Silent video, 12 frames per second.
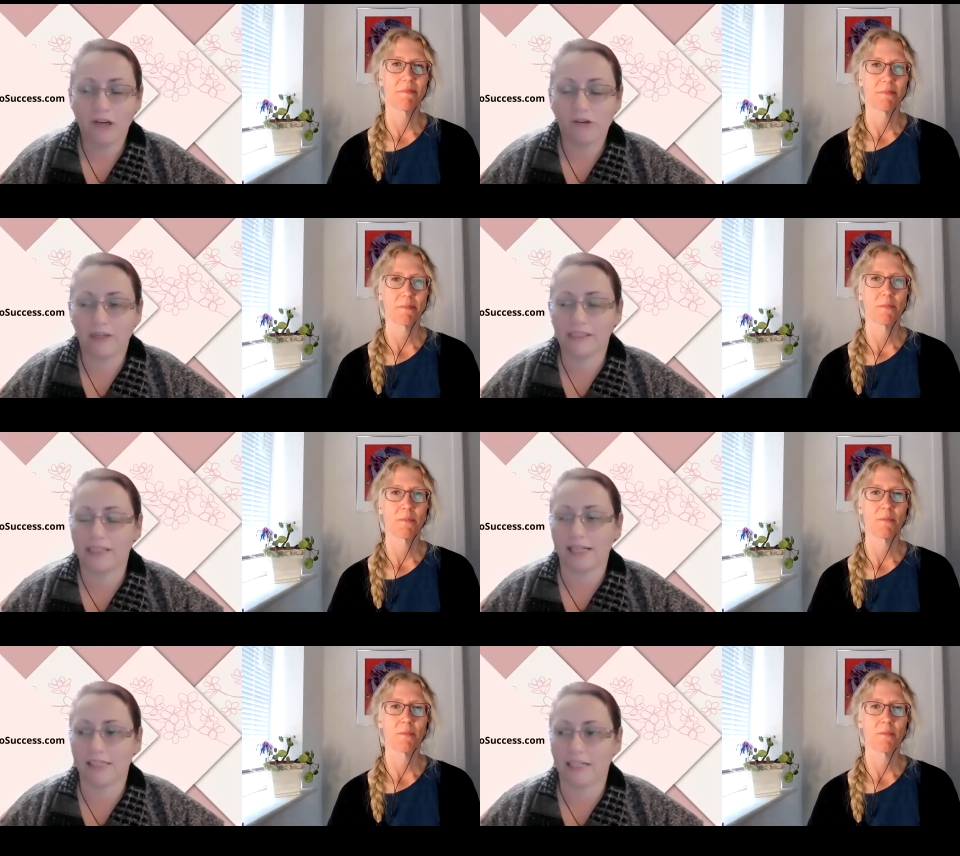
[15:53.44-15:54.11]
Speaker 1: who is
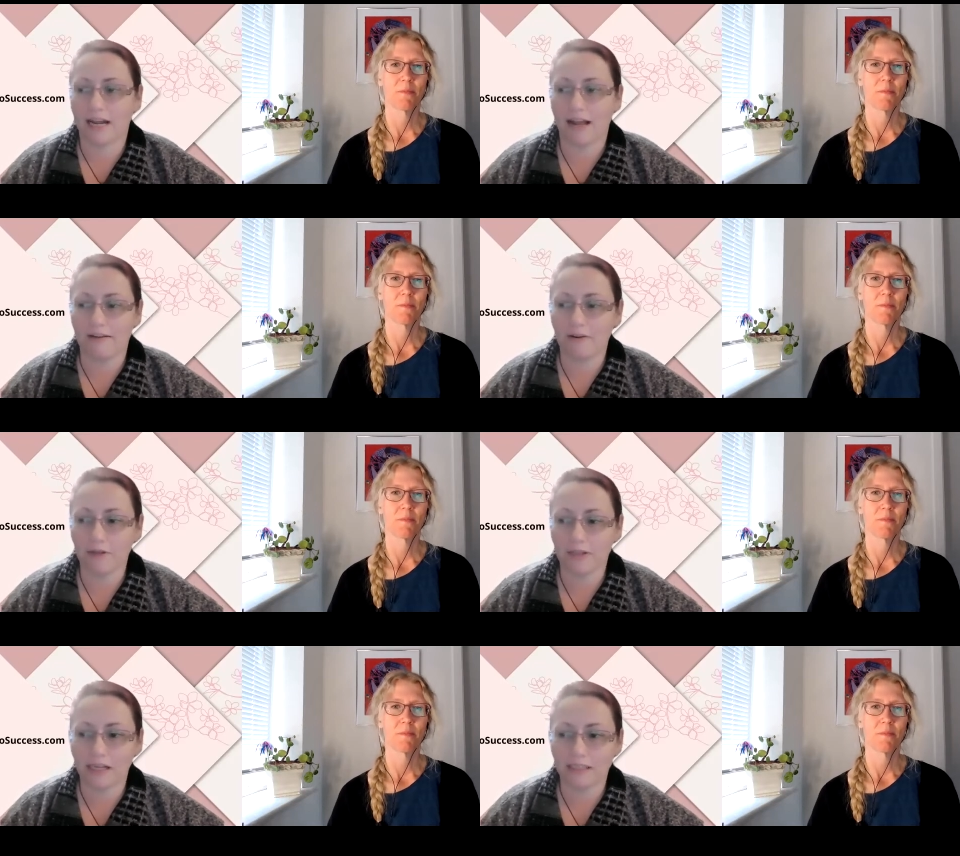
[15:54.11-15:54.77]
sensitive,
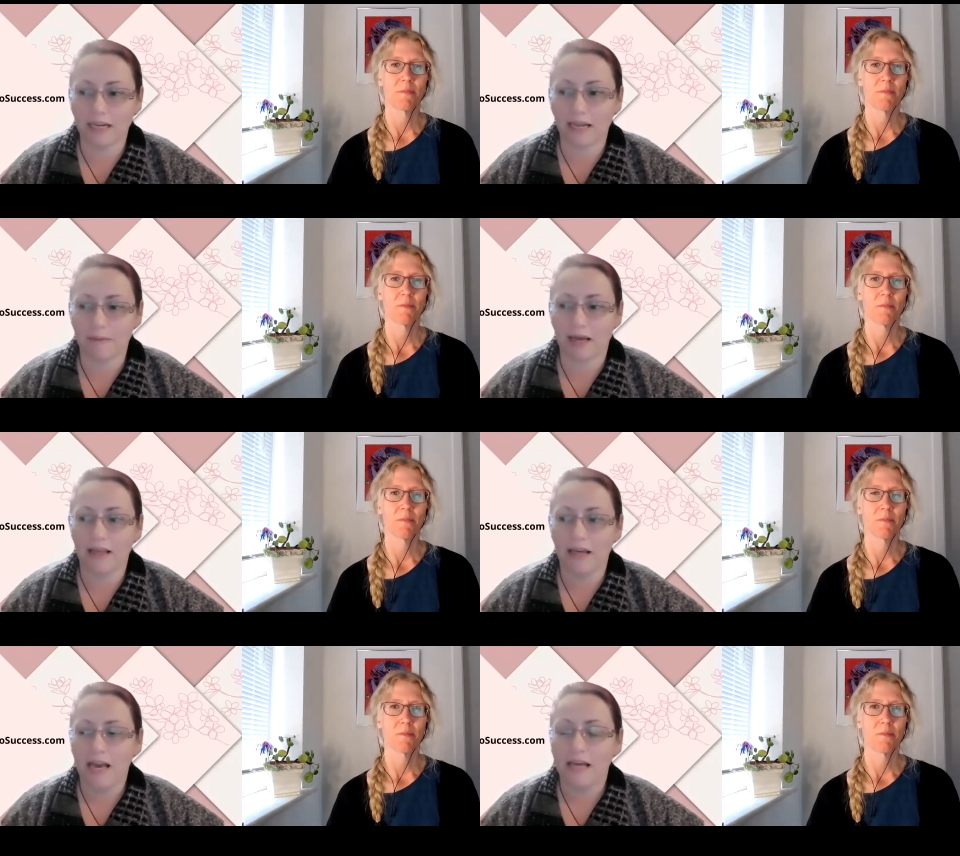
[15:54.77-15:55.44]
anyone that is an empath,
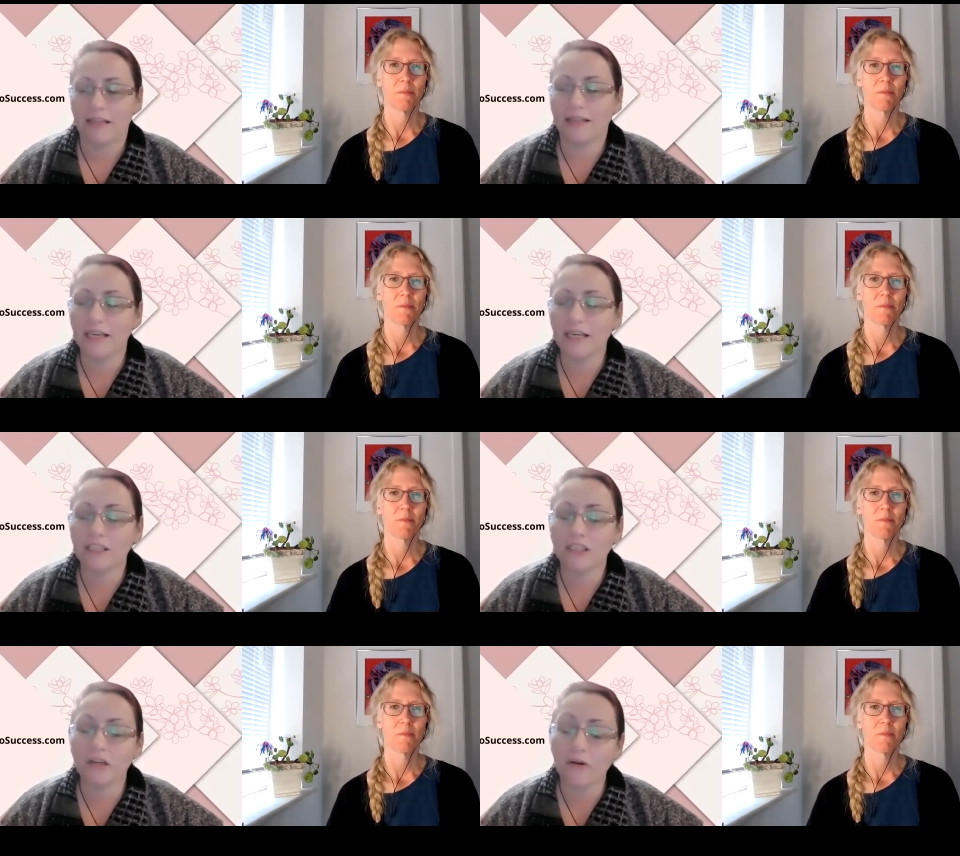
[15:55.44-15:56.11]
the thing
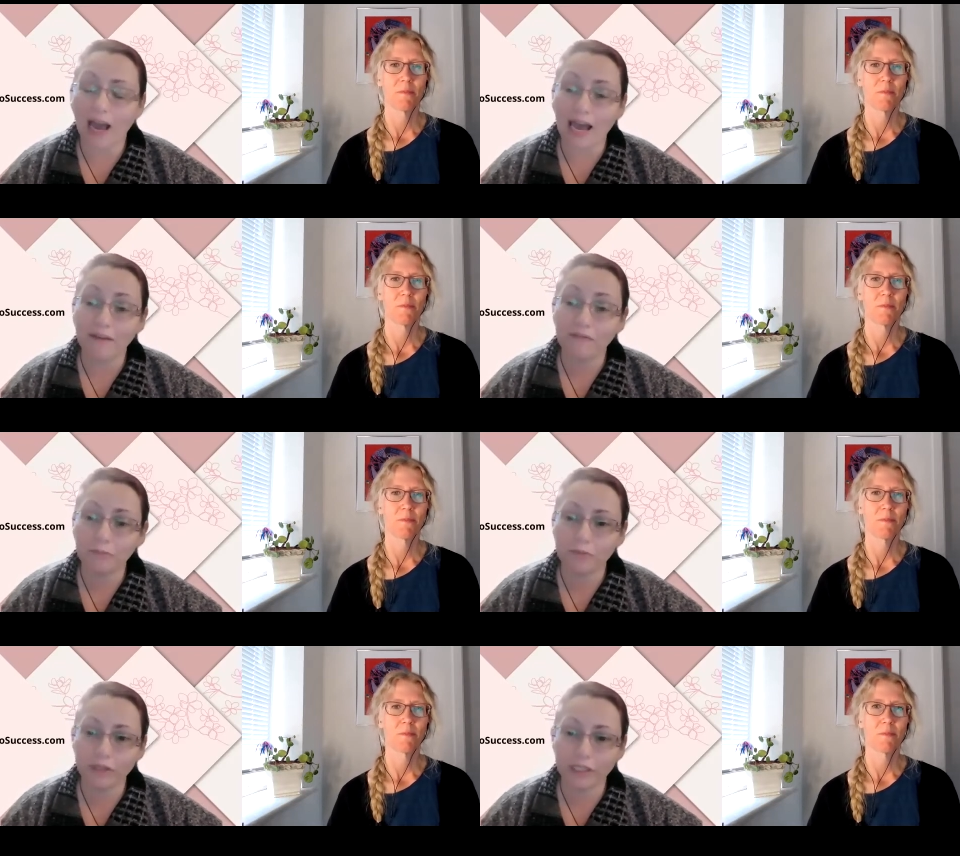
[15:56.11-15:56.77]
is you have
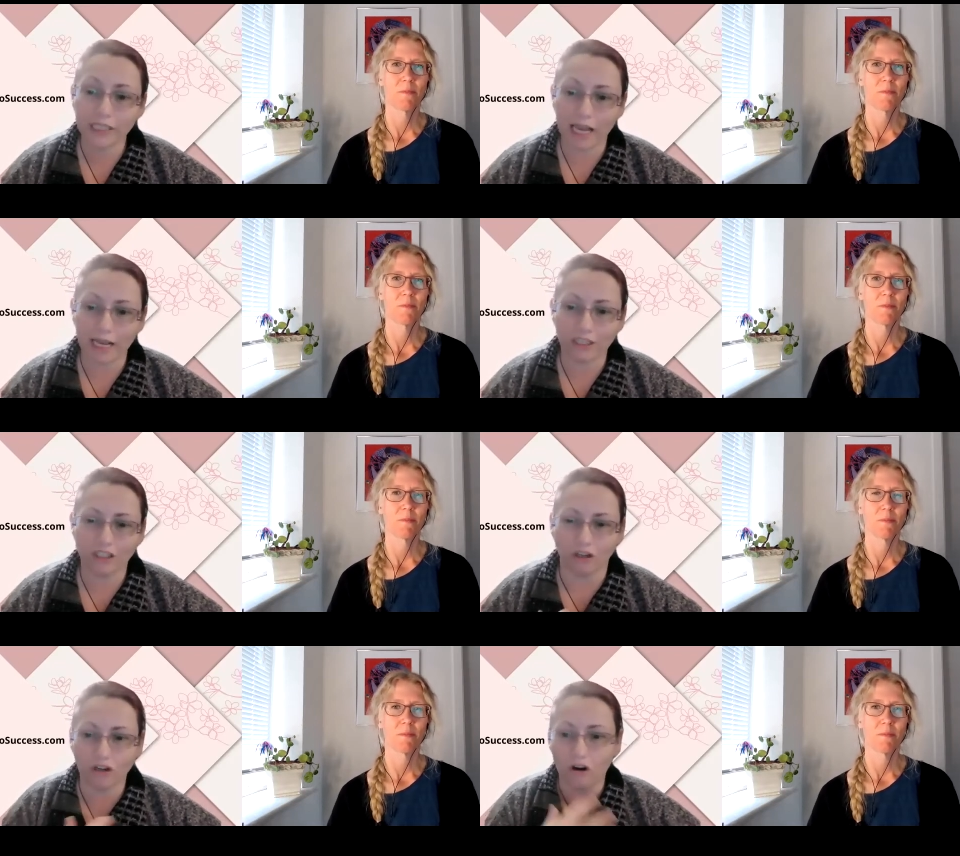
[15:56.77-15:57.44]
to
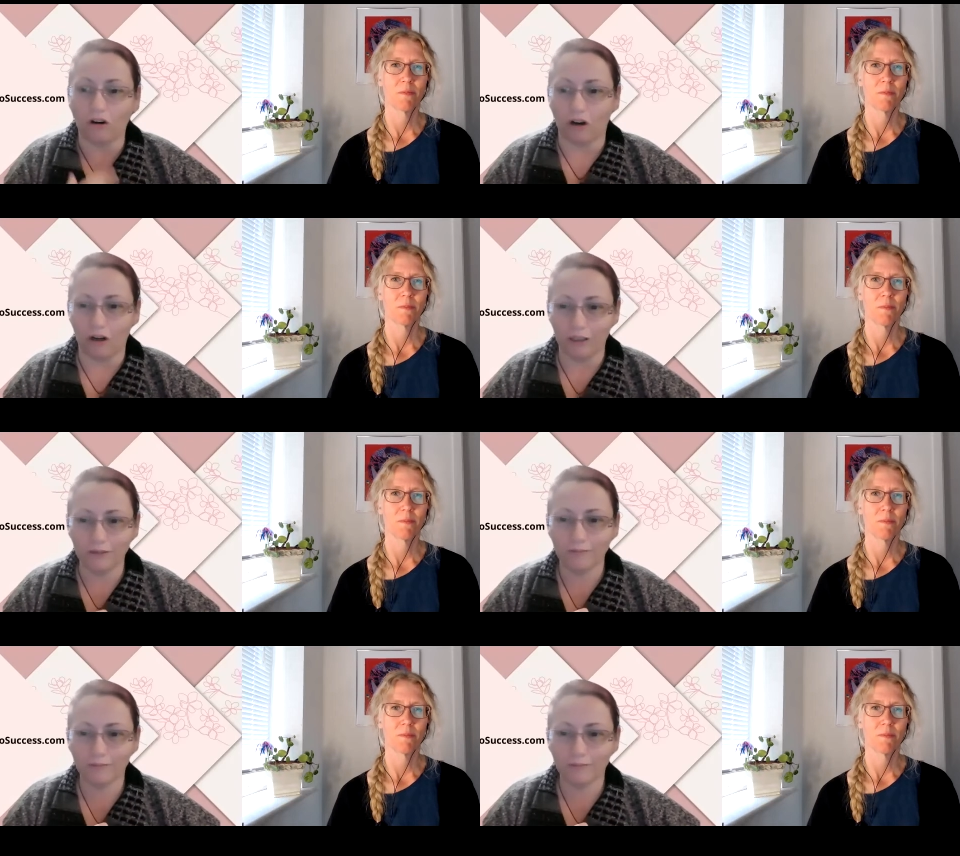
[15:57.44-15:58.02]
protect your core.